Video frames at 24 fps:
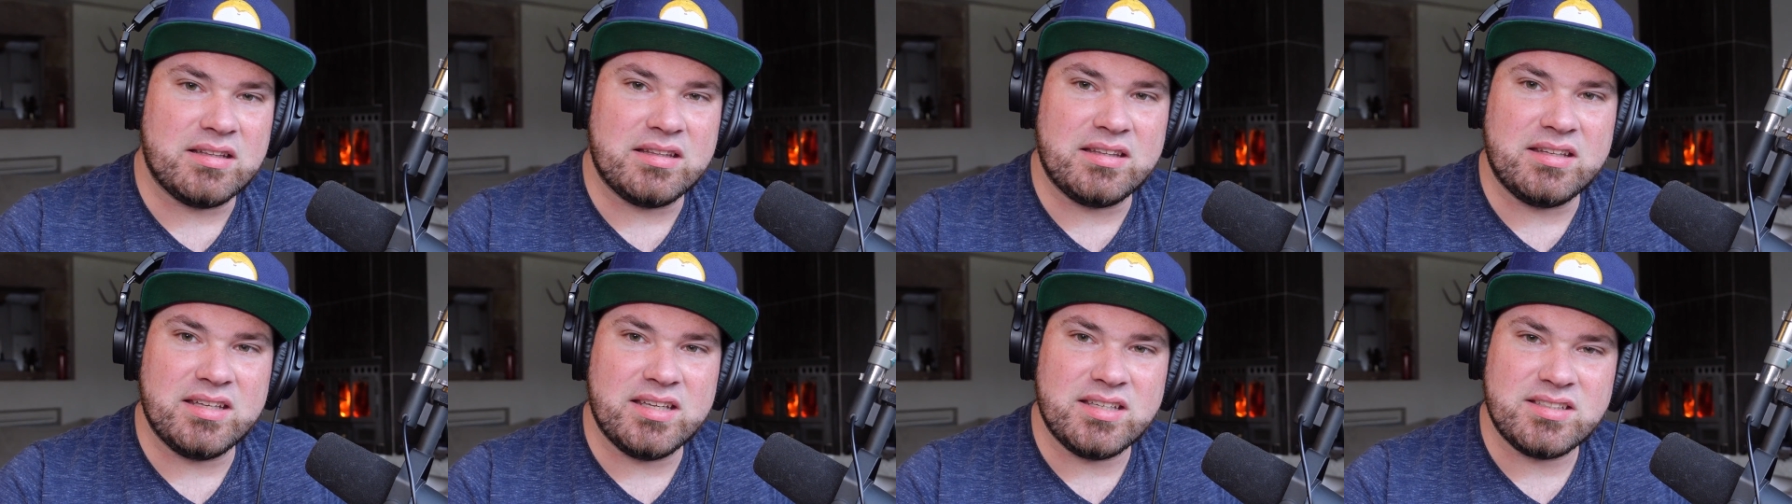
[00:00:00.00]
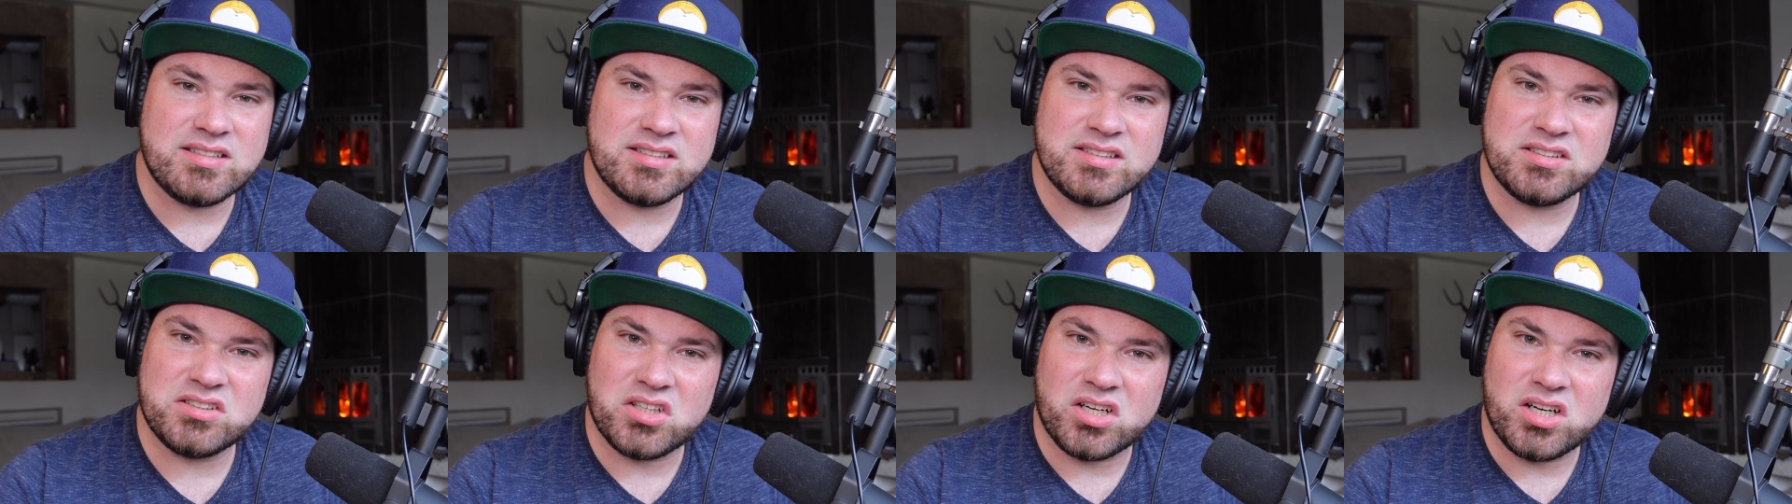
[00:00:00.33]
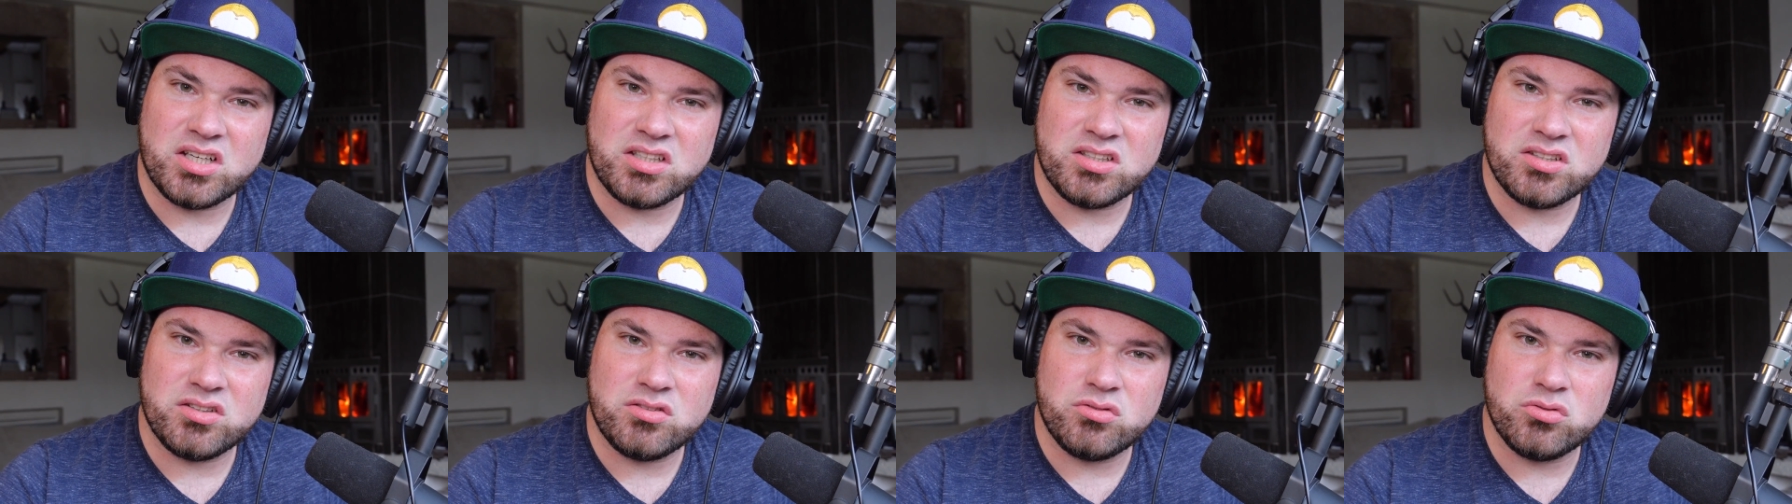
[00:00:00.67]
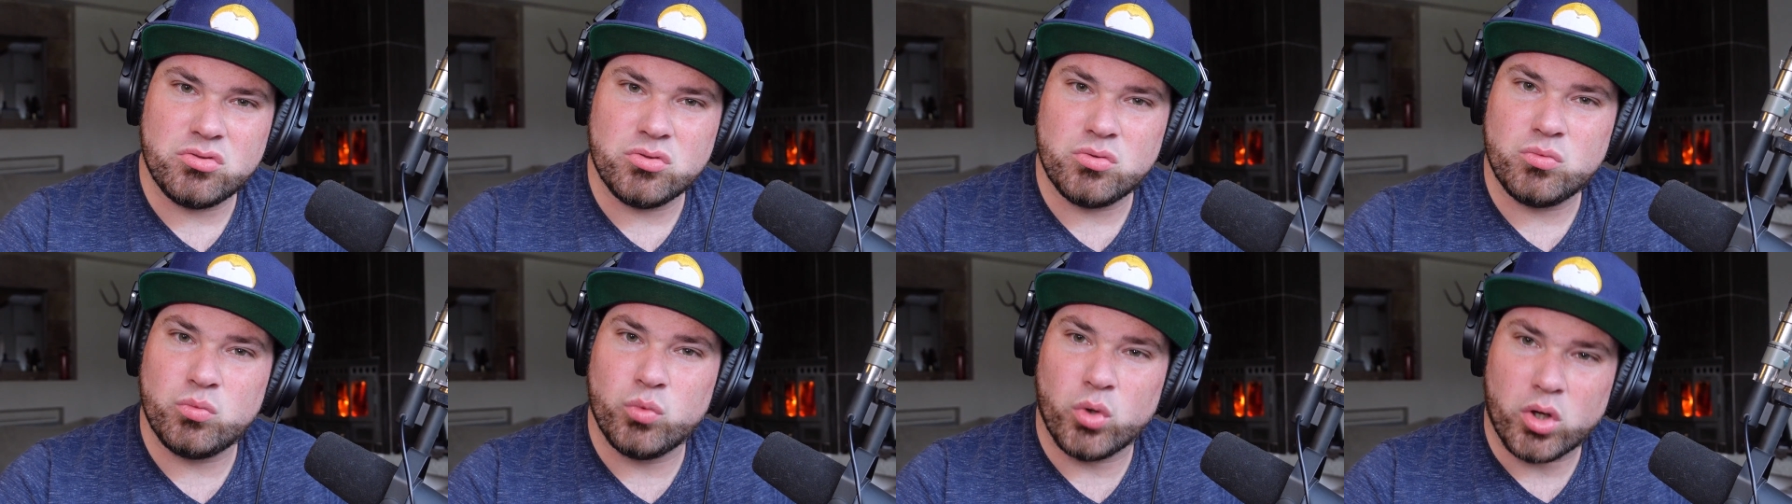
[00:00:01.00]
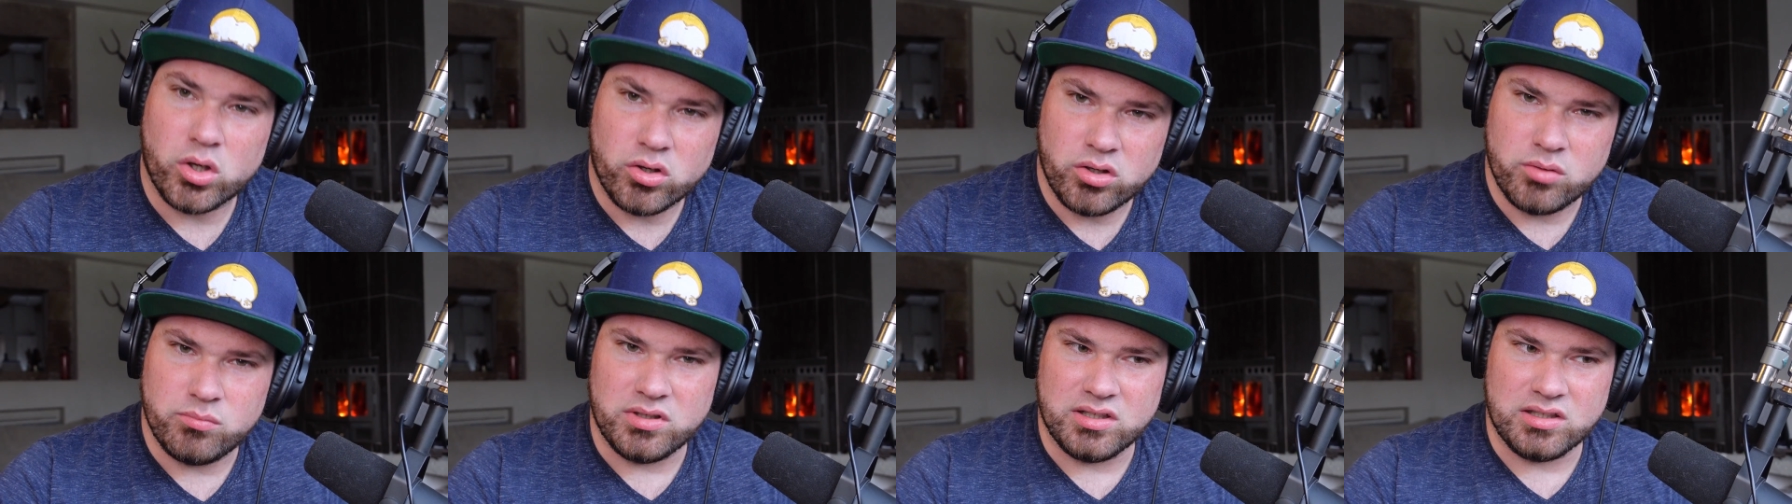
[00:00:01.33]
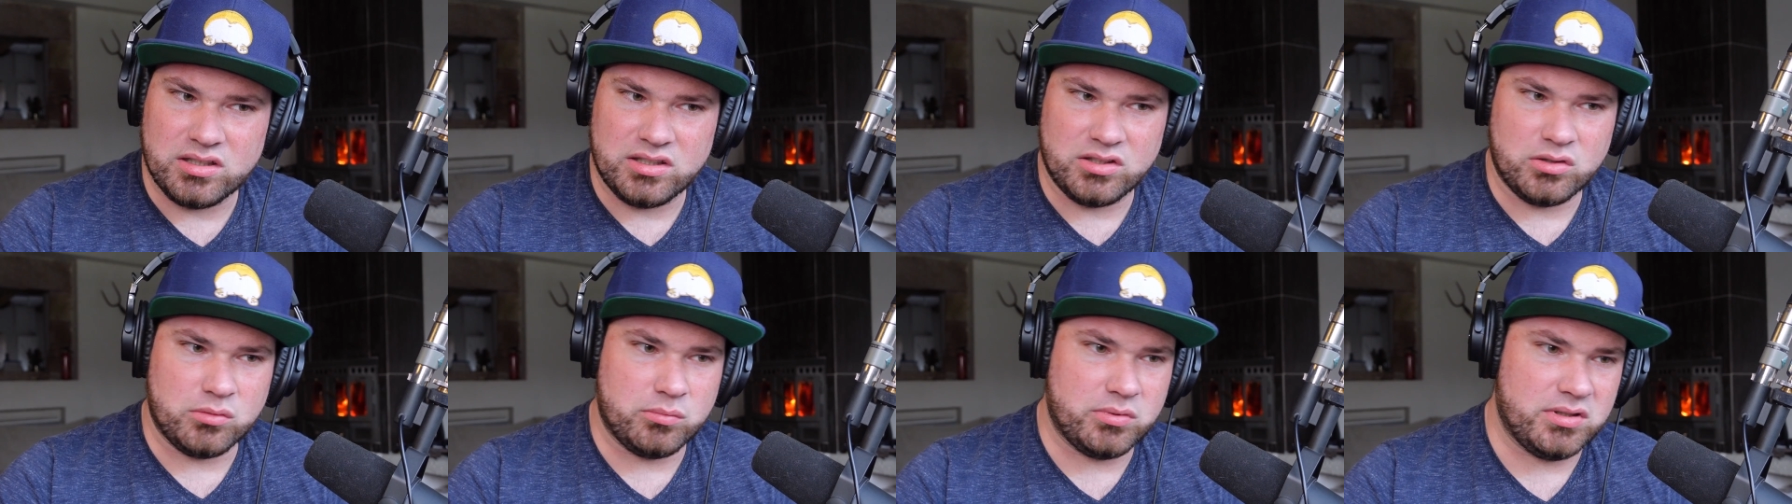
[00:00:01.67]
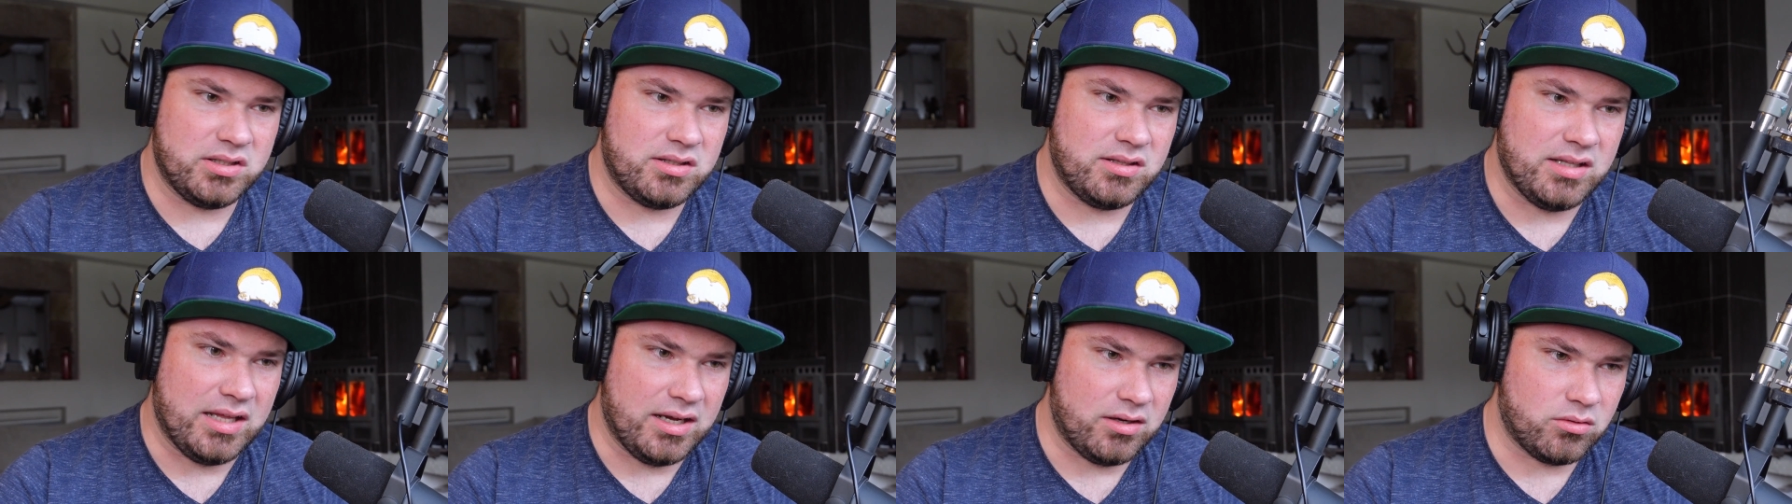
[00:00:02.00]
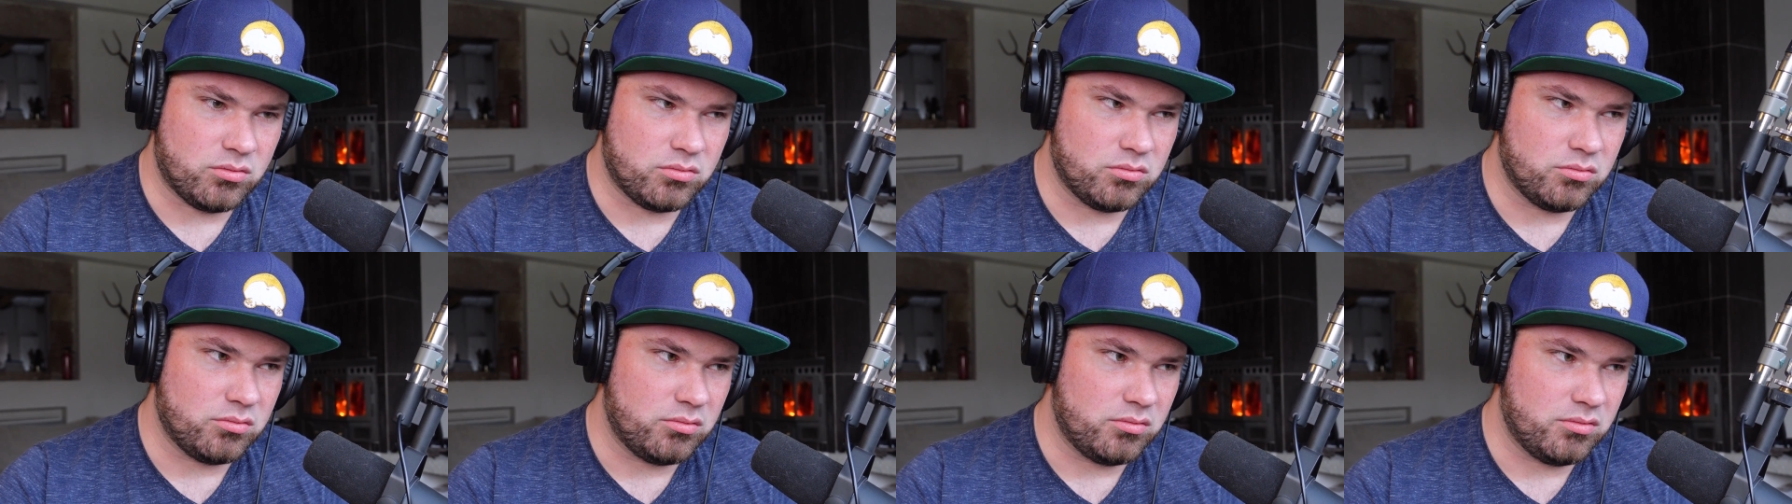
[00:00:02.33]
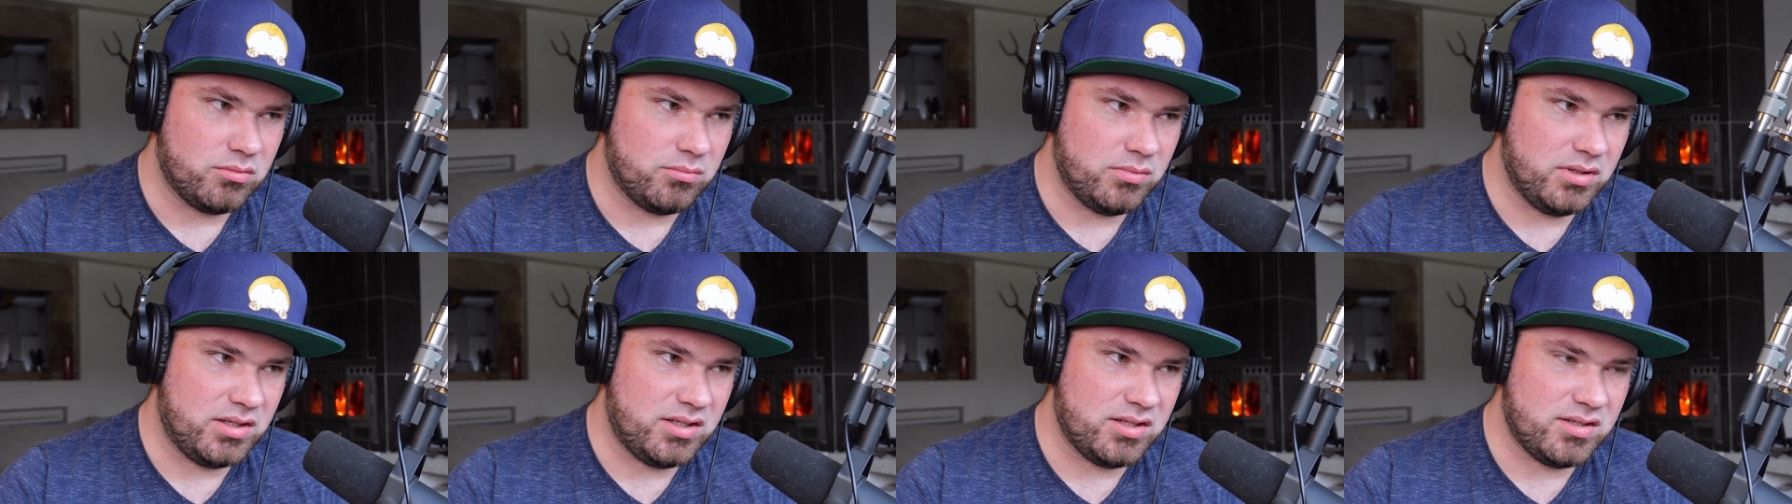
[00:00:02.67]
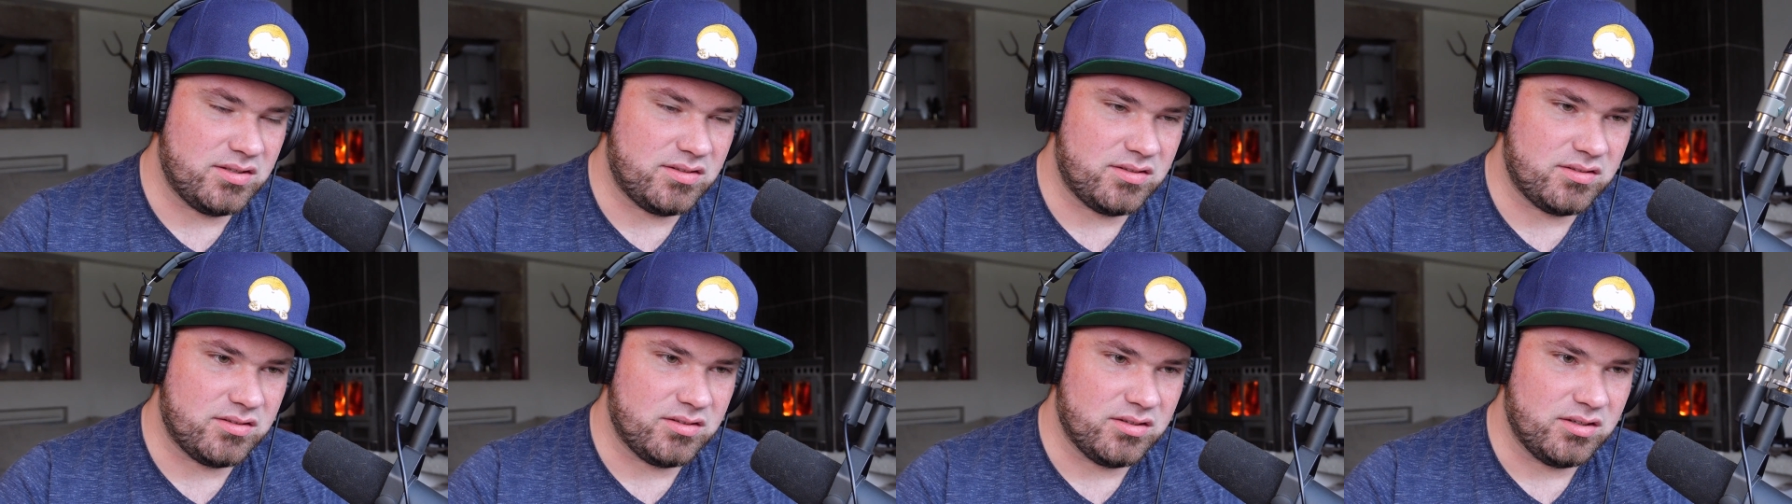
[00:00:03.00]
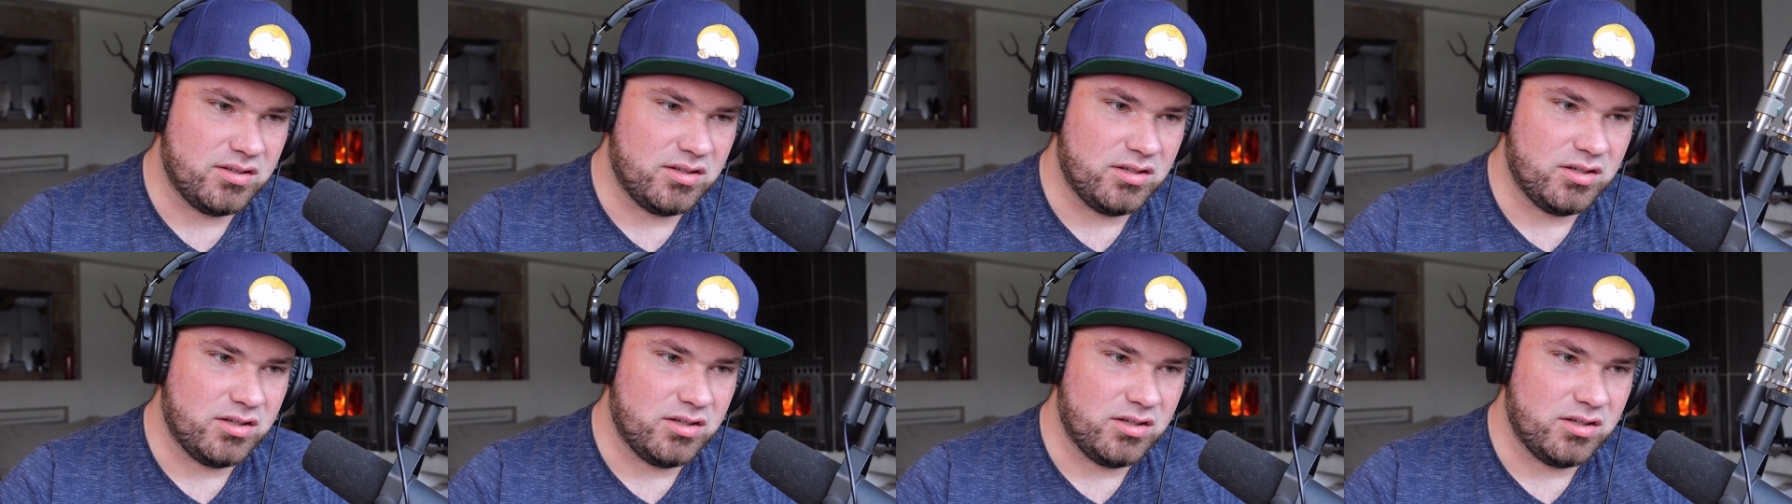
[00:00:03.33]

this started to worry me a little bit now because